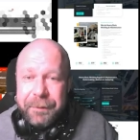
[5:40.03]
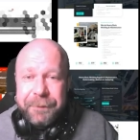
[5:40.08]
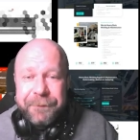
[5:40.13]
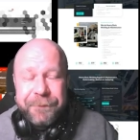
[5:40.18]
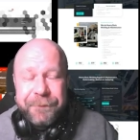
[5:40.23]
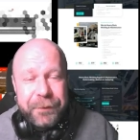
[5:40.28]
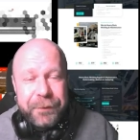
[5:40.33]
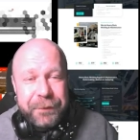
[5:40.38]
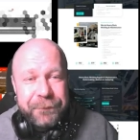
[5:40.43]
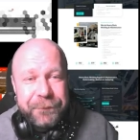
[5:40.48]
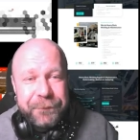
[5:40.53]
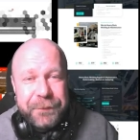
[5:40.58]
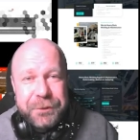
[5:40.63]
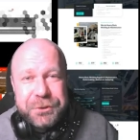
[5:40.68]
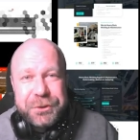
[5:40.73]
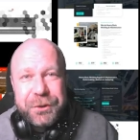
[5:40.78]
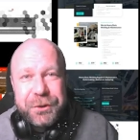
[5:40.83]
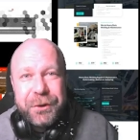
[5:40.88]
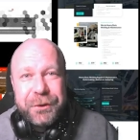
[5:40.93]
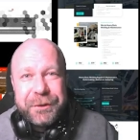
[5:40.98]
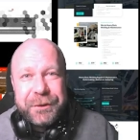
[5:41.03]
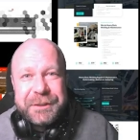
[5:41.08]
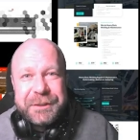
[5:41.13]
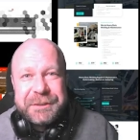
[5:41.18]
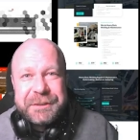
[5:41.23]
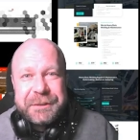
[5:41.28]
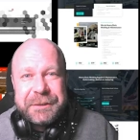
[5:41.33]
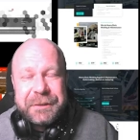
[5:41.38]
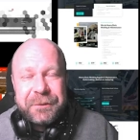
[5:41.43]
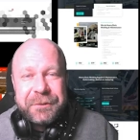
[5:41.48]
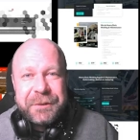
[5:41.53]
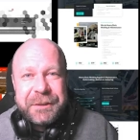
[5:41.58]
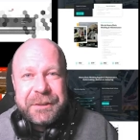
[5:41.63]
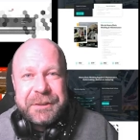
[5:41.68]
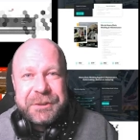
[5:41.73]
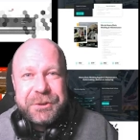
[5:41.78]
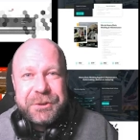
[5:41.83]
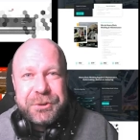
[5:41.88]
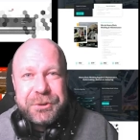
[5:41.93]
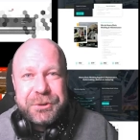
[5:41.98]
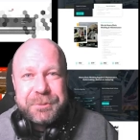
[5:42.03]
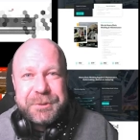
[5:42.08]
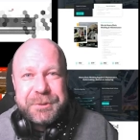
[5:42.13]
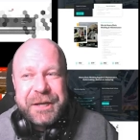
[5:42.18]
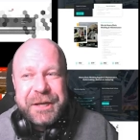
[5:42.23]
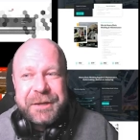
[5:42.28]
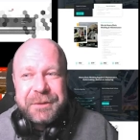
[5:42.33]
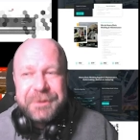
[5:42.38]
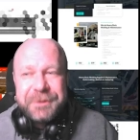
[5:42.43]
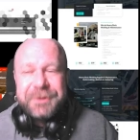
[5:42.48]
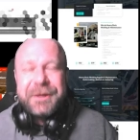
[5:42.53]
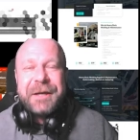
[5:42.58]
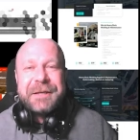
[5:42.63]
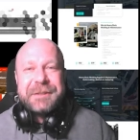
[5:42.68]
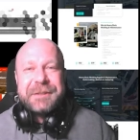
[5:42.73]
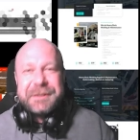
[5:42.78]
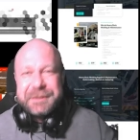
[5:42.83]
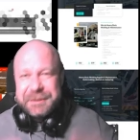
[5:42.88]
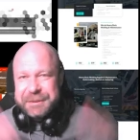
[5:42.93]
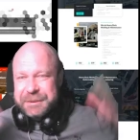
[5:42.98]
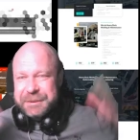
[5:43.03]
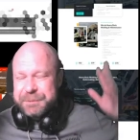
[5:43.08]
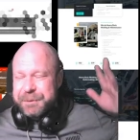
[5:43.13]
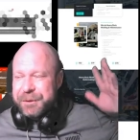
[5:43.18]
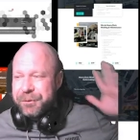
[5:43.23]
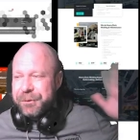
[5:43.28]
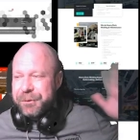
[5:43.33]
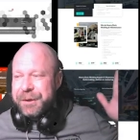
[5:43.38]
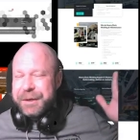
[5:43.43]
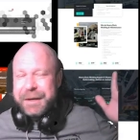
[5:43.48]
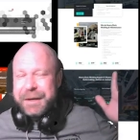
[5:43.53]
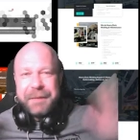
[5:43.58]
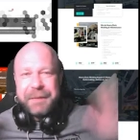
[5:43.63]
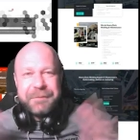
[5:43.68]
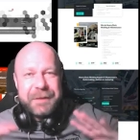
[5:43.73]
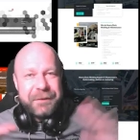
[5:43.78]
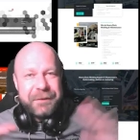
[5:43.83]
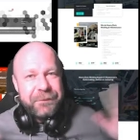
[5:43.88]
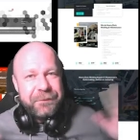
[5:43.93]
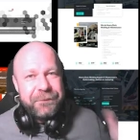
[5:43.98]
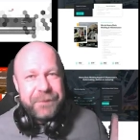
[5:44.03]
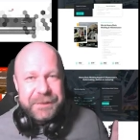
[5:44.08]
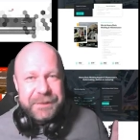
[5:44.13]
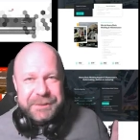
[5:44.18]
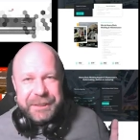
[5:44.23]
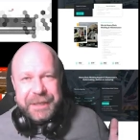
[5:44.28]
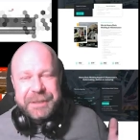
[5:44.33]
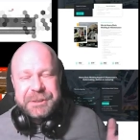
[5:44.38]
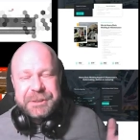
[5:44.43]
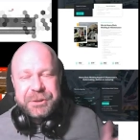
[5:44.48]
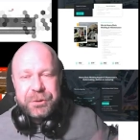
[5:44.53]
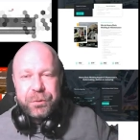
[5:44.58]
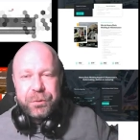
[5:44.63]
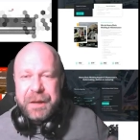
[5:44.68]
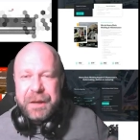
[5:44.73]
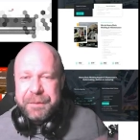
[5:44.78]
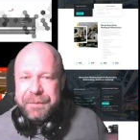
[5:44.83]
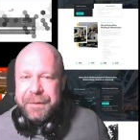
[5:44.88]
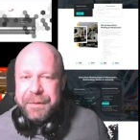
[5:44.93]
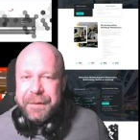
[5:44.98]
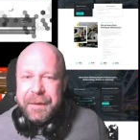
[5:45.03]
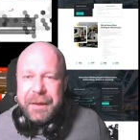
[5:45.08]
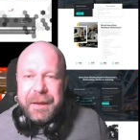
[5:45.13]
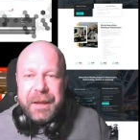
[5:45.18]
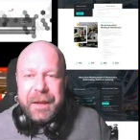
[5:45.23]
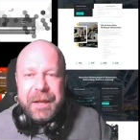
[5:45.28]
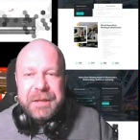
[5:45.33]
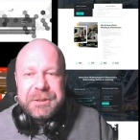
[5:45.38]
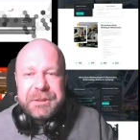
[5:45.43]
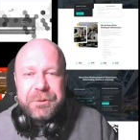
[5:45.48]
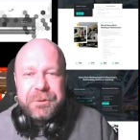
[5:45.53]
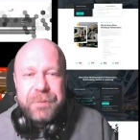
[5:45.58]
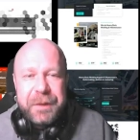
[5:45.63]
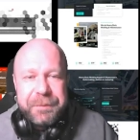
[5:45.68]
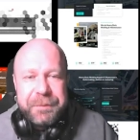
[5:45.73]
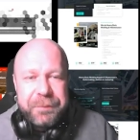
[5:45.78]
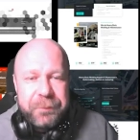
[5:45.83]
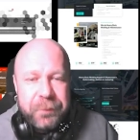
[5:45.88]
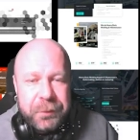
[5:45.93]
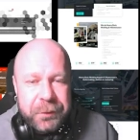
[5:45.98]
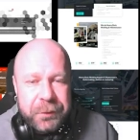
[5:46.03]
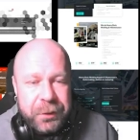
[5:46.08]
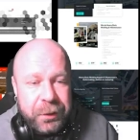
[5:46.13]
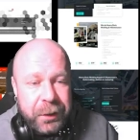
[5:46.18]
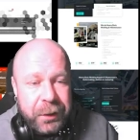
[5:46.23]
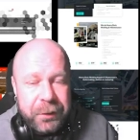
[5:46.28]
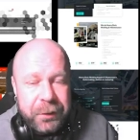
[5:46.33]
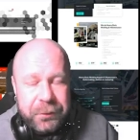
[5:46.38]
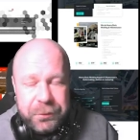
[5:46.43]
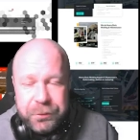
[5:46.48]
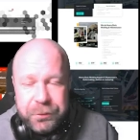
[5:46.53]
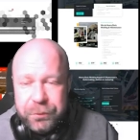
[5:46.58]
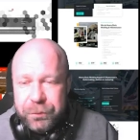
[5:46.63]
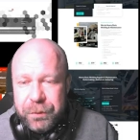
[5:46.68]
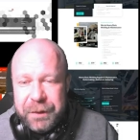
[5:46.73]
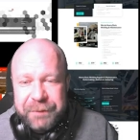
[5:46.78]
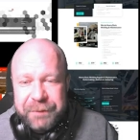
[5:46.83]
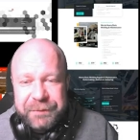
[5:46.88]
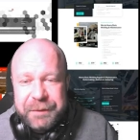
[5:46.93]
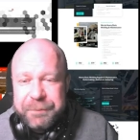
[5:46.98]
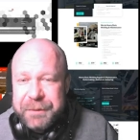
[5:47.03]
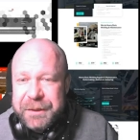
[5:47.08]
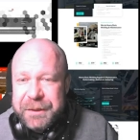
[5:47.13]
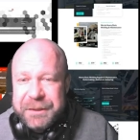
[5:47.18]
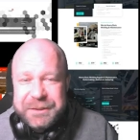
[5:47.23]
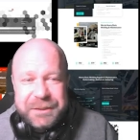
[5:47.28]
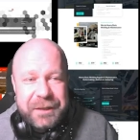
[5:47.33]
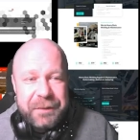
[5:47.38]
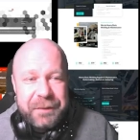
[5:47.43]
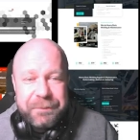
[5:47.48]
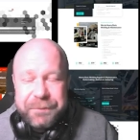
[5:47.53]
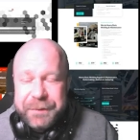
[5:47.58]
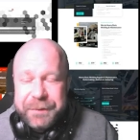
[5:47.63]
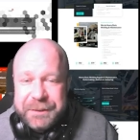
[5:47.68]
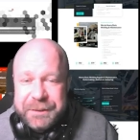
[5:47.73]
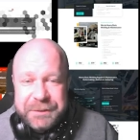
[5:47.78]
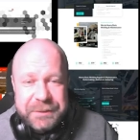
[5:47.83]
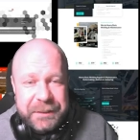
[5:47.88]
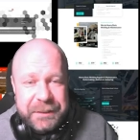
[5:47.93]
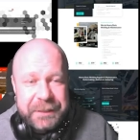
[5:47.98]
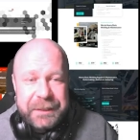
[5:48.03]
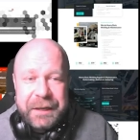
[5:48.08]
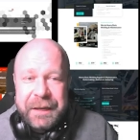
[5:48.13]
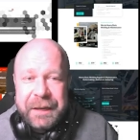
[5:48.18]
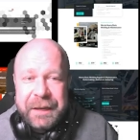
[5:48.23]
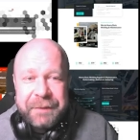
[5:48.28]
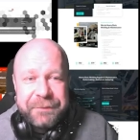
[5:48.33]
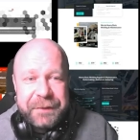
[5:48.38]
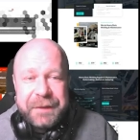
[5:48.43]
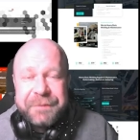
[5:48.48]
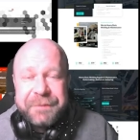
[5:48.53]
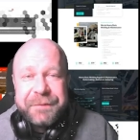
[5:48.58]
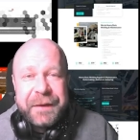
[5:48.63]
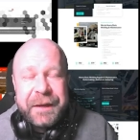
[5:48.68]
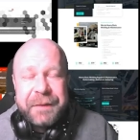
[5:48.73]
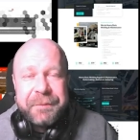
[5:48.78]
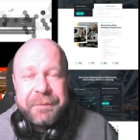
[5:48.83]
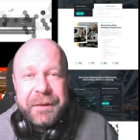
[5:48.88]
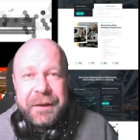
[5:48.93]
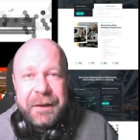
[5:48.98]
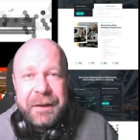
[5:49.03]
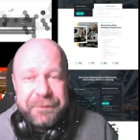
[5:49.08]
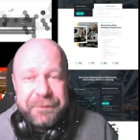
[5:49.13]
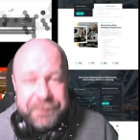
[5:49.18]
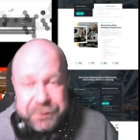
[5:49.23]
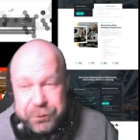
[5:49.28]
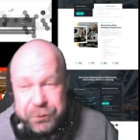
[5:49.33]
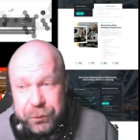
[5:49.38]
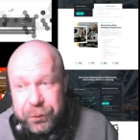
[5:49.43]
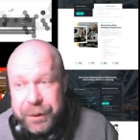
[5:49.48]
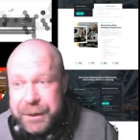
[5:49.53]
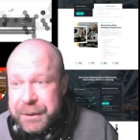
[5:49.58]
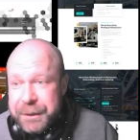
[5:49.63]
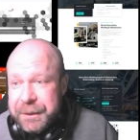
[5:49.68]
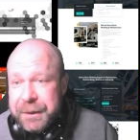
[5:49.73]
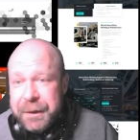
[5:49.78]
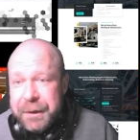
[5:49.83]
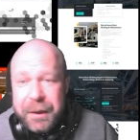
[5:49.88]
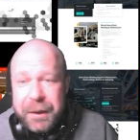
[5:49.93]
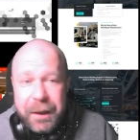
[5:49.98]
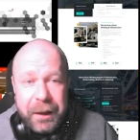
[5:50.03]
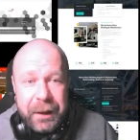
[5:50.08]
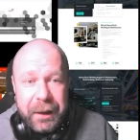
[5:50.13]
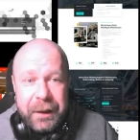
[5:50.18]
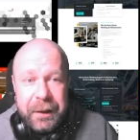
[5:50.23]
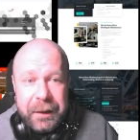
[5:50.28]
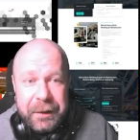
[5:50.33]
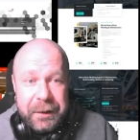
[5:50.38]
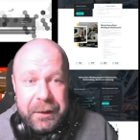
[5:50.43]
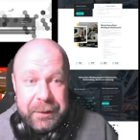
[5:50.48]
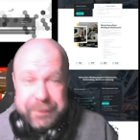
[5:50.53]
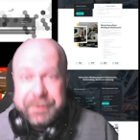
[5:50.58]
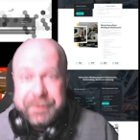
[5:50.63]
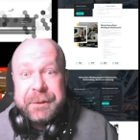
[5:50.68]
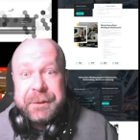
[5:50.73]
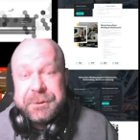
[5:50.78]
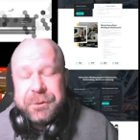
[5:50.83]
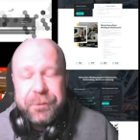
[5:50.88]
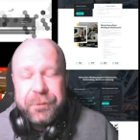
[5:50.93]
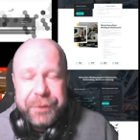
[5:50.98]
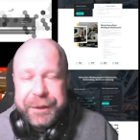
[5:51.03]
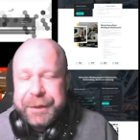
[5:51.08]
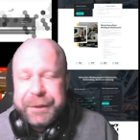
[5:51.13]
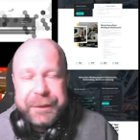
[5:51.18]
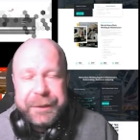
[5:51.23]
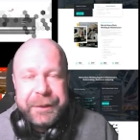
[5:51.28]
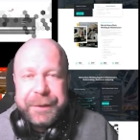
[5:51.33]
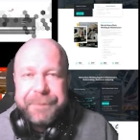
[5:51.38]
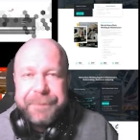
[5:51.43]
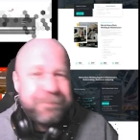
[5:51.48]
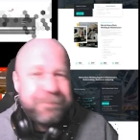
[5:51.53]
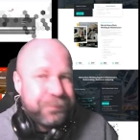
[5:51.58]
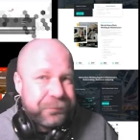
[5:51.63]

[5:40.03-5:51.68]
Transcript: for the future on this on this YouTube channel. You guys can see it's been renamed. Everything's X3 Web. X3 Web will grow to one of the biggest companies that I have ever had in my life. It's already uh, like it's already there.